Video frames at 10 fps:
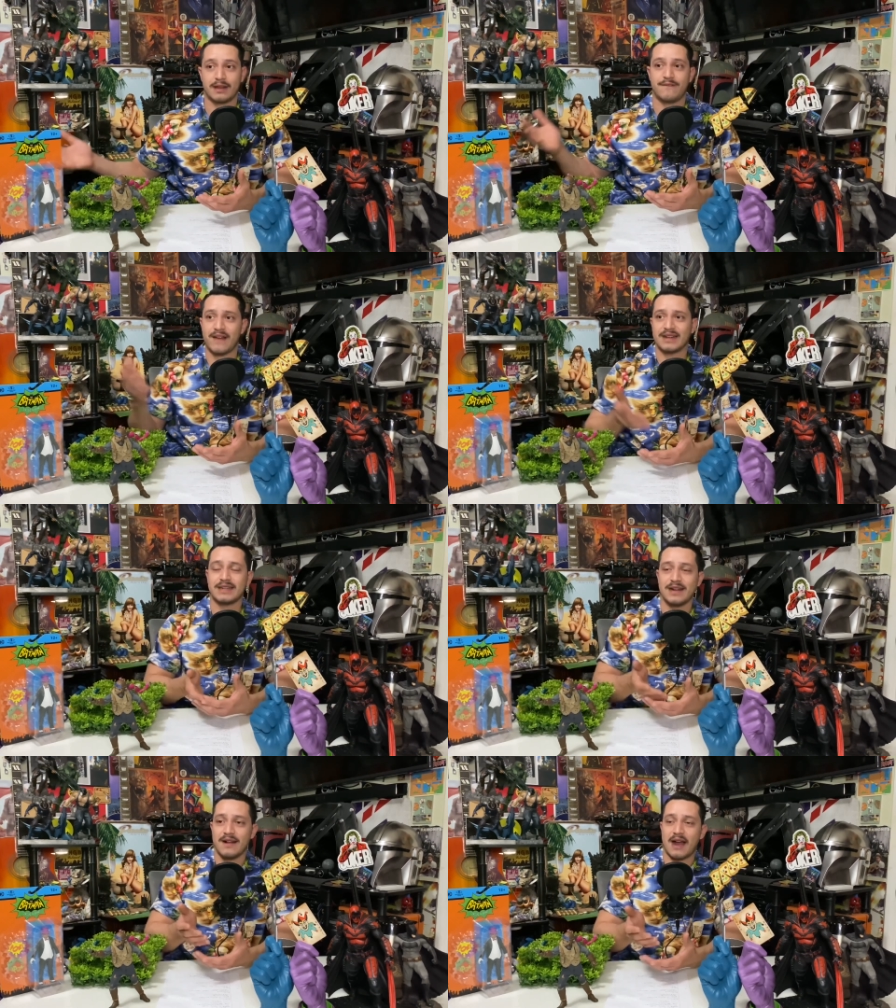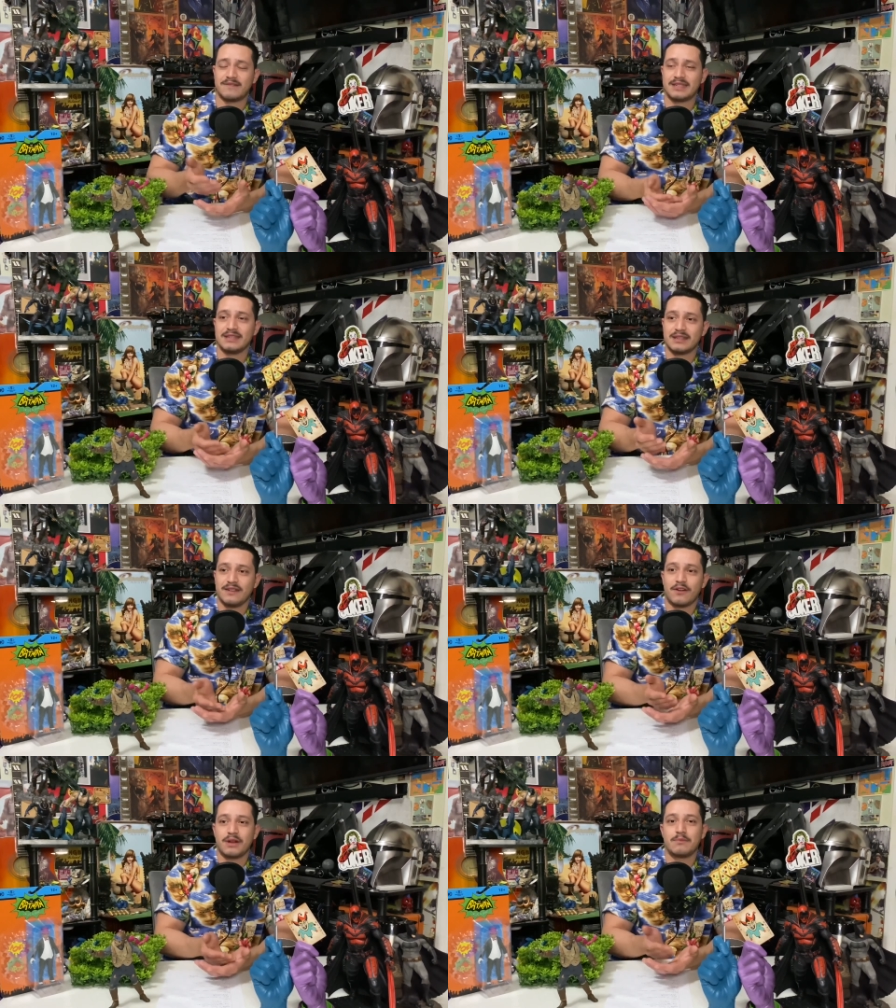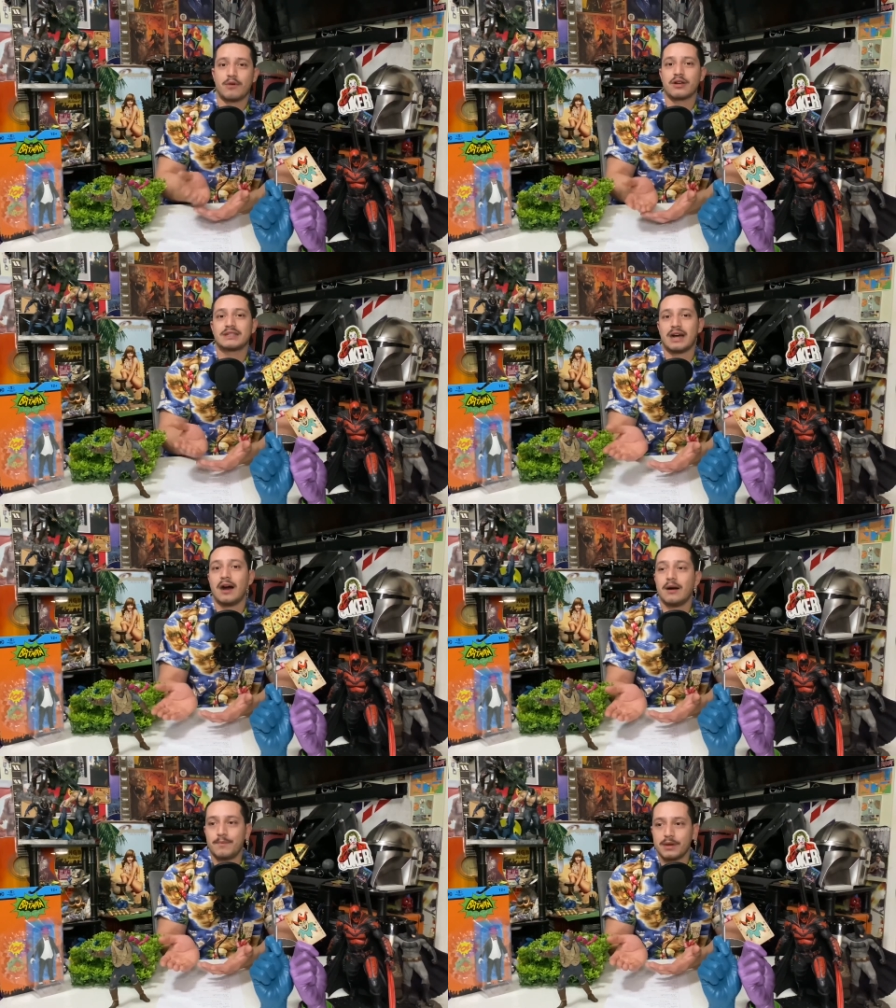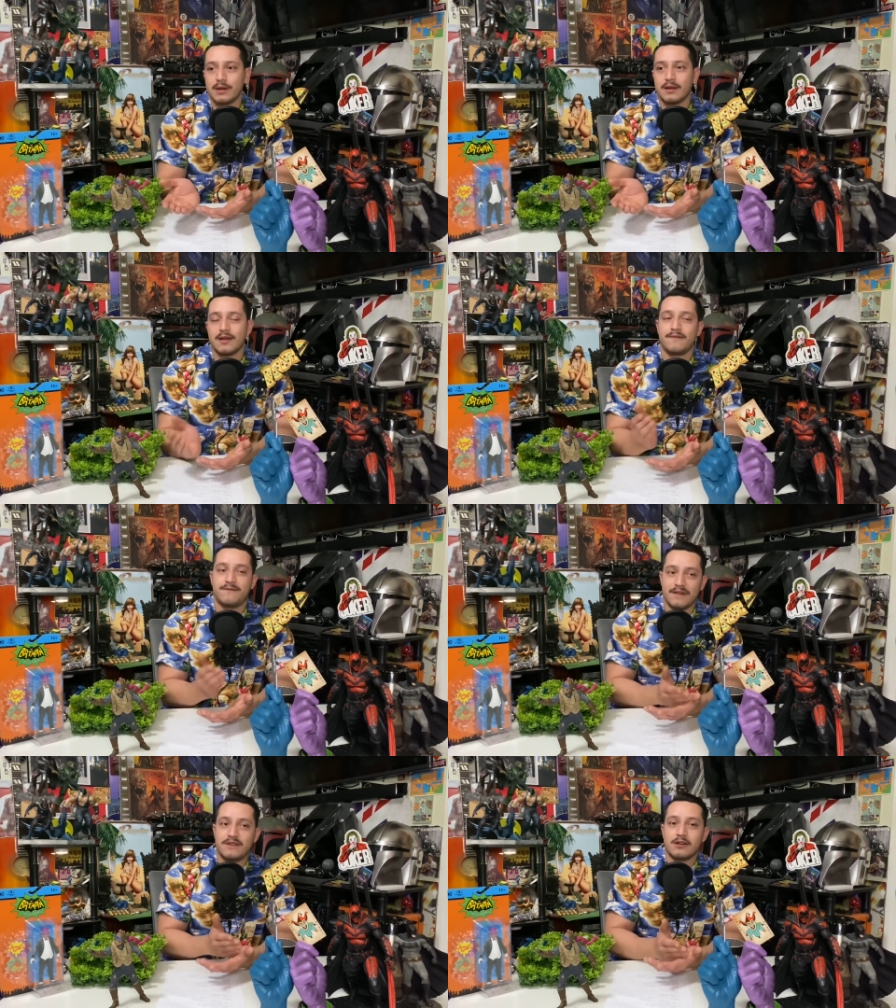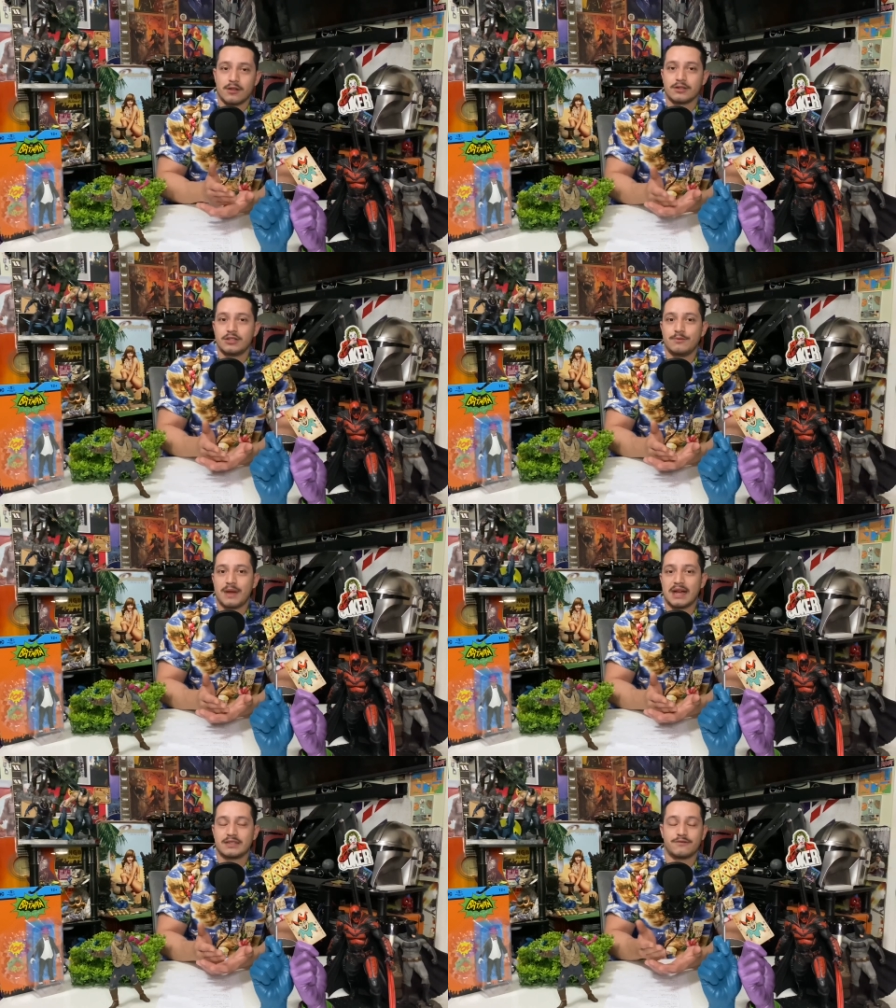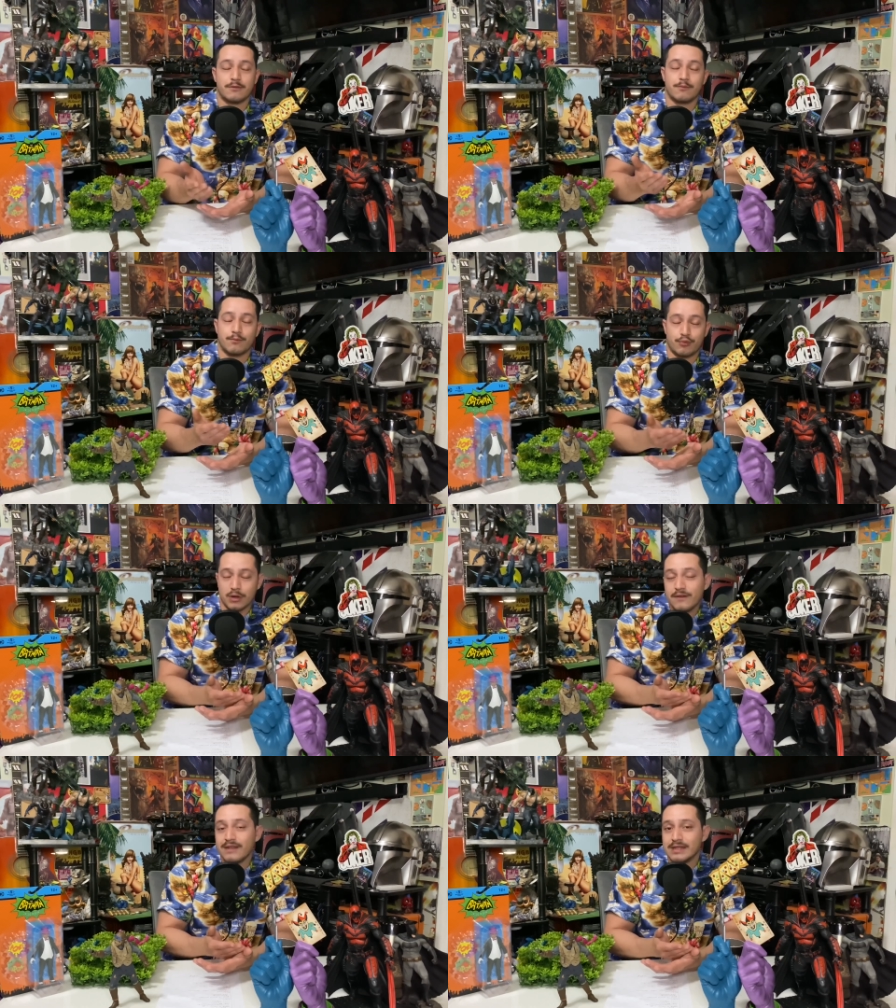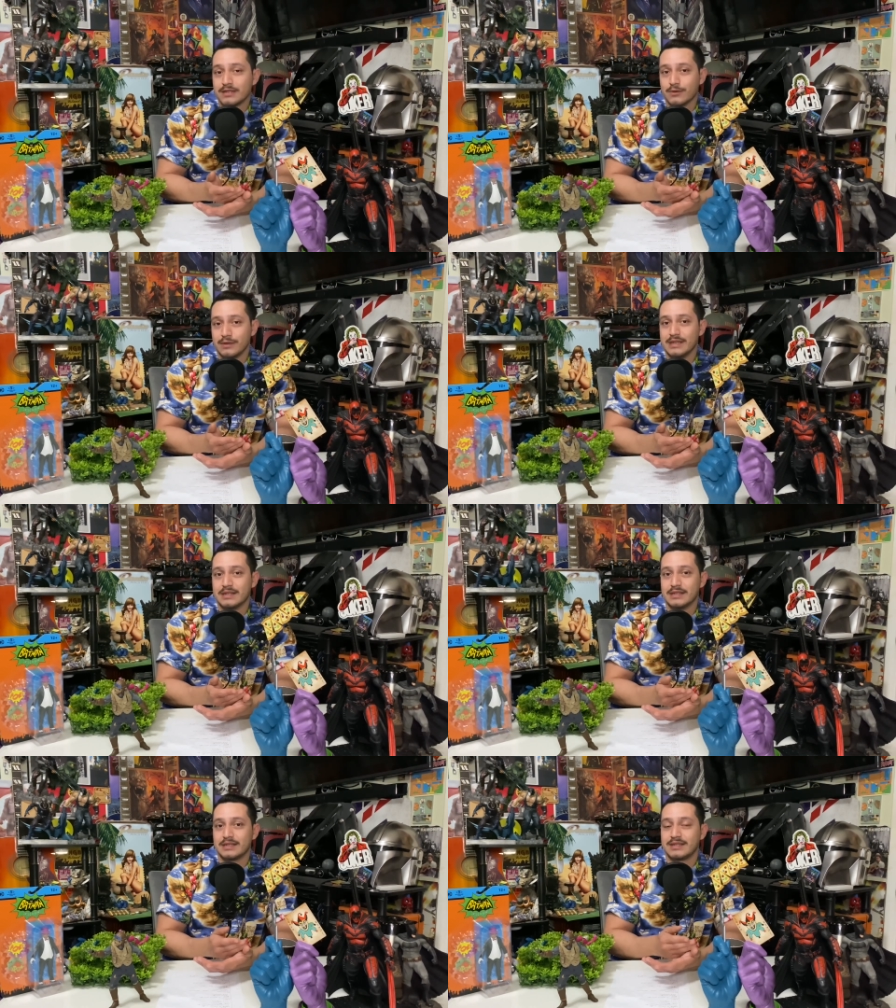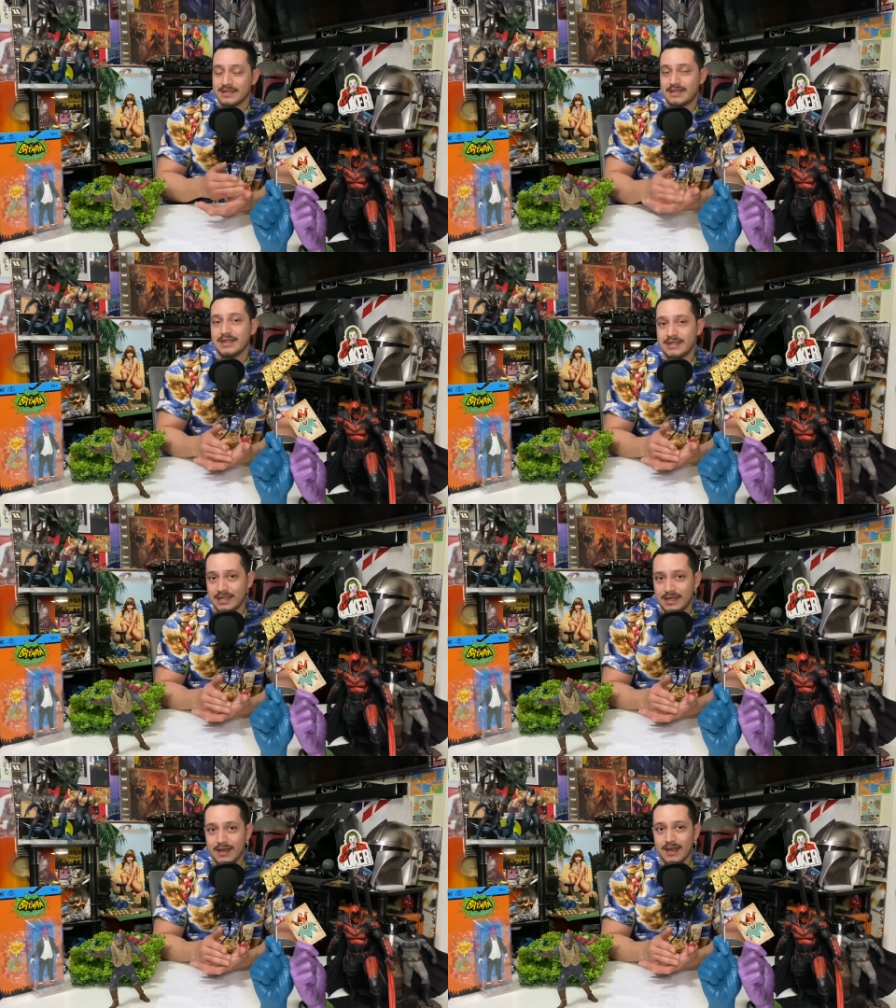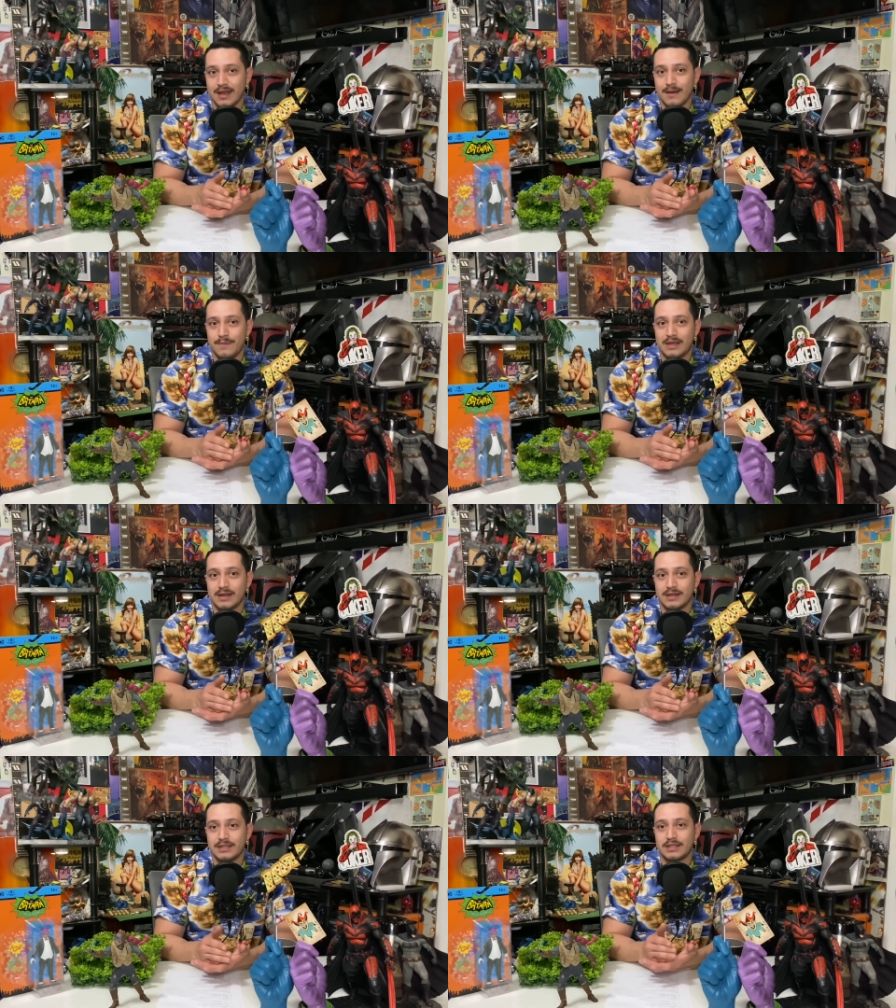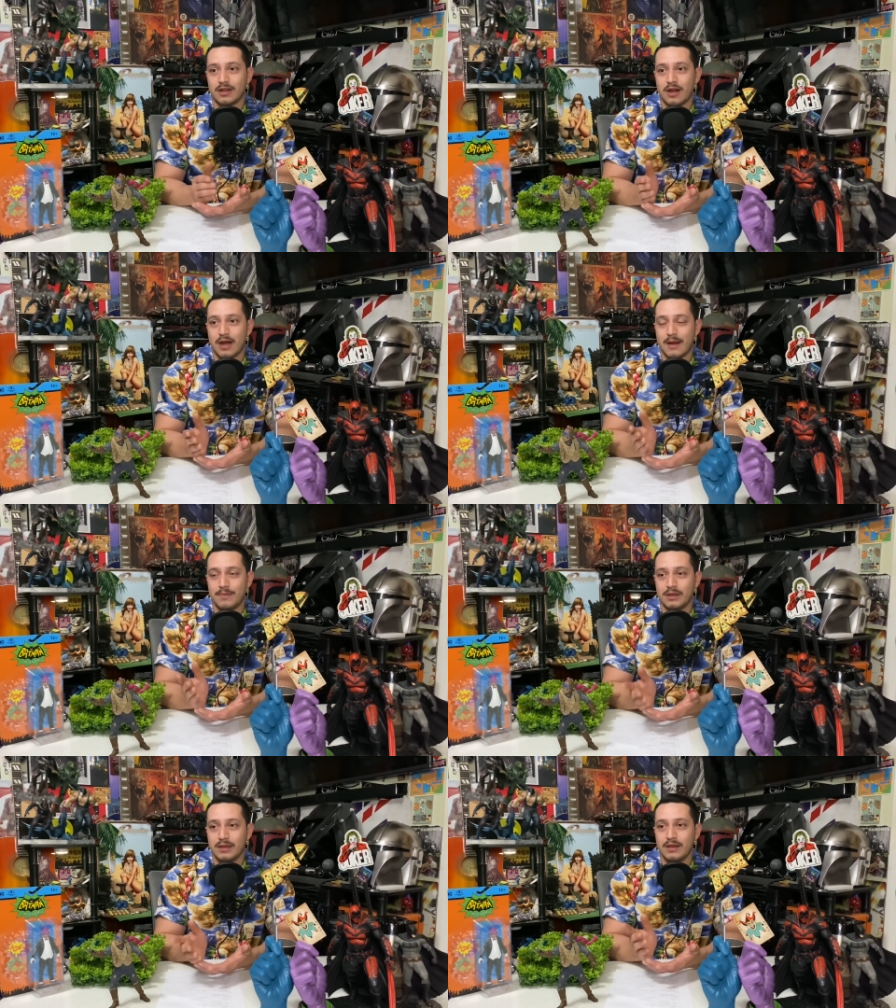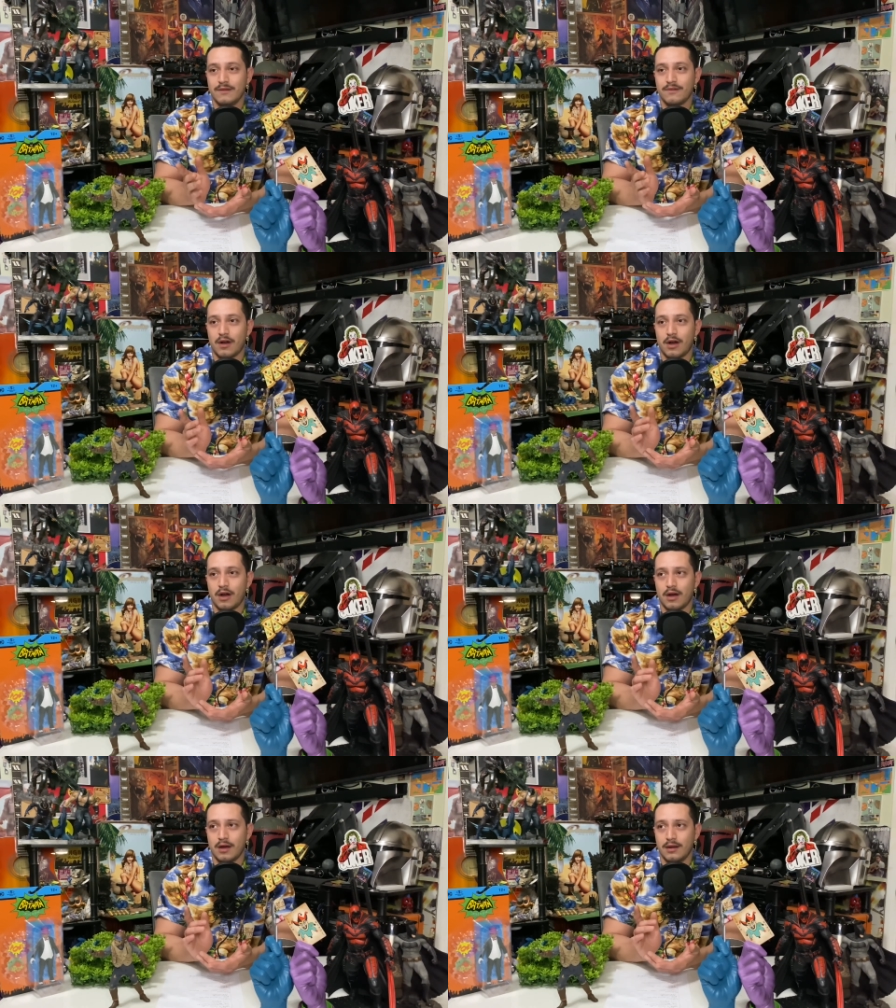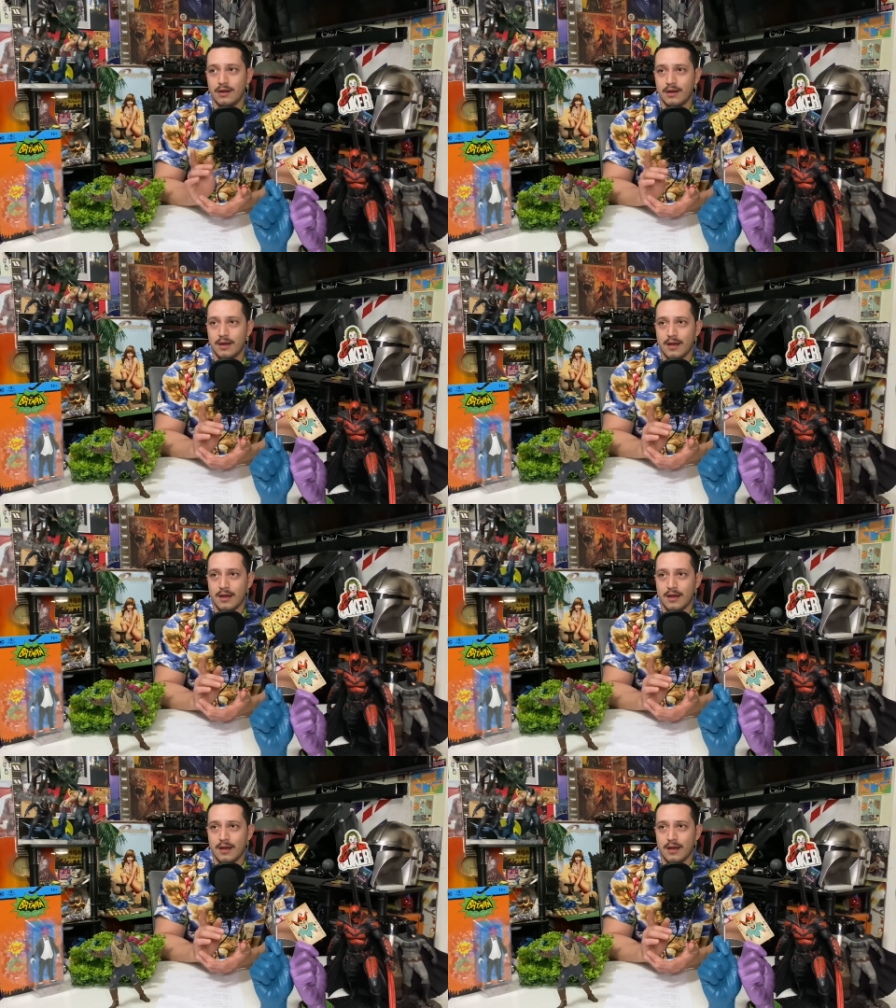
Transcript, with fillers: In fact, I've seen that they've already marked up $50 two packs from previous releases to 60 because I believe on